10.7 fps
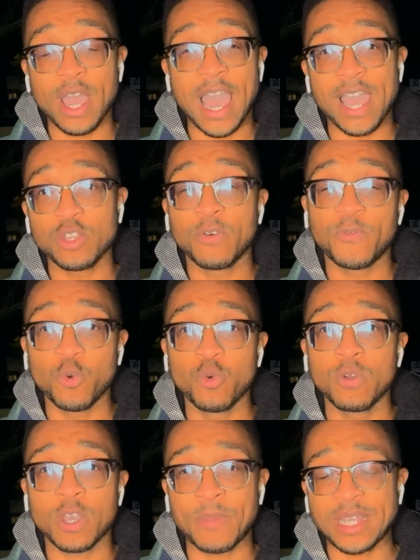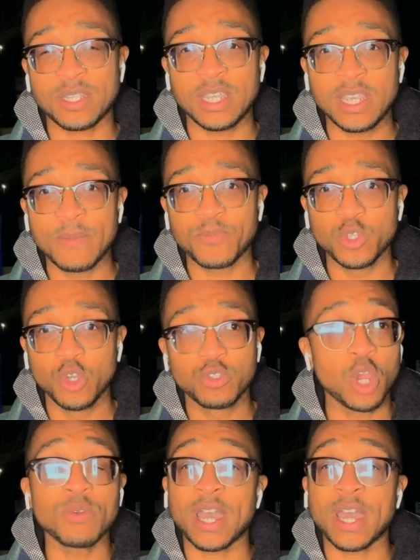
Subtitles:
at your full capacity. You don't